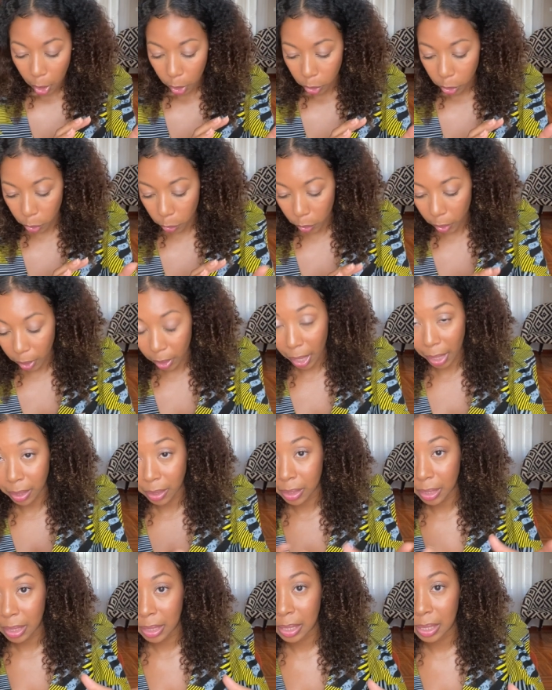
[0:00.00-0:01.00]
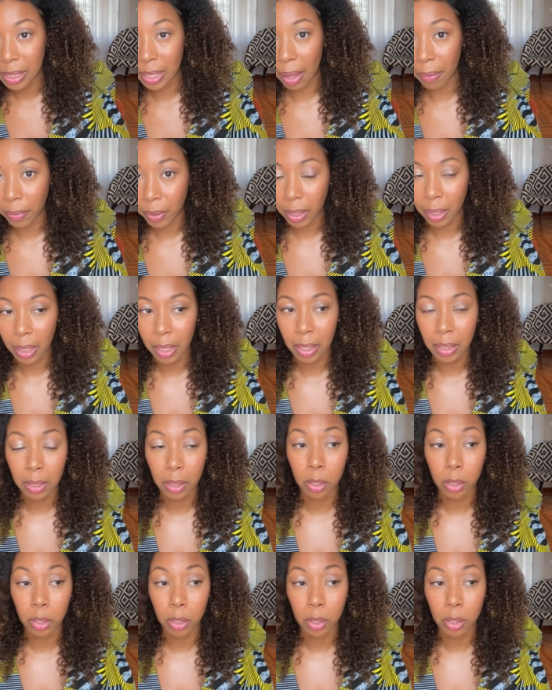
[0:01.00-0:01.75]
to the 1970s.